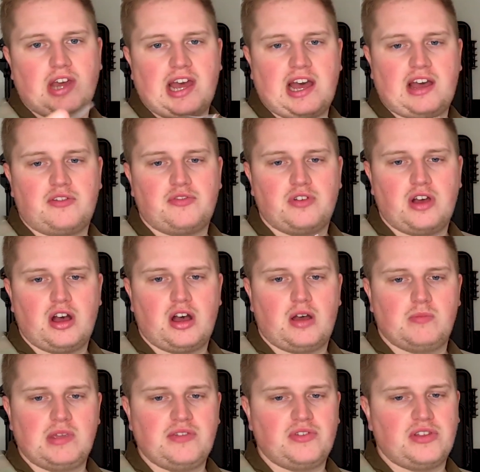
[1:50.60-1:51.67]
to have,
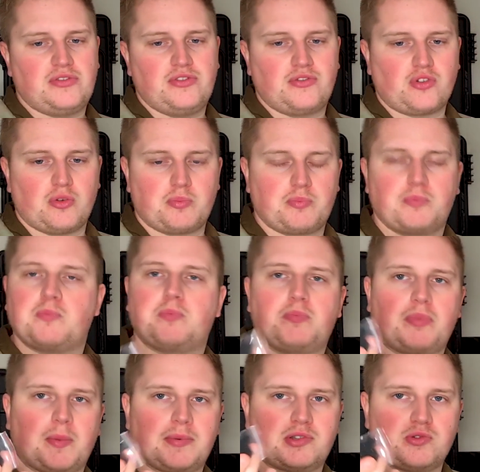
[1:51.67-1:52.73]
even if you've got
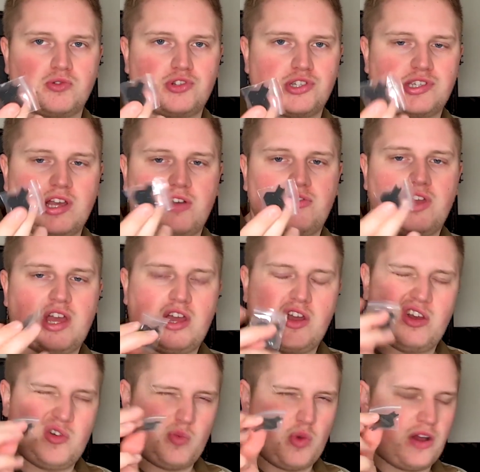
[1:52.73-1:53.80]
proper tools yourself,
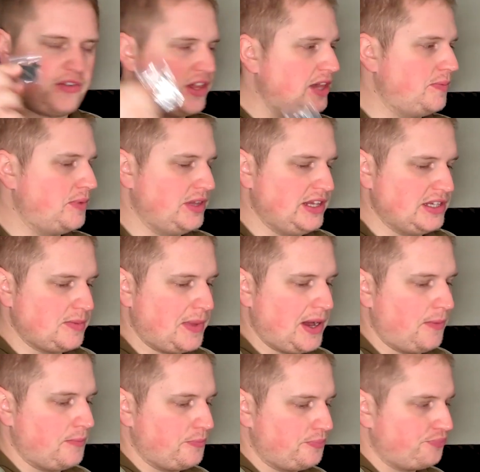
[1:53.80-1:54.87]
worth keeping these about.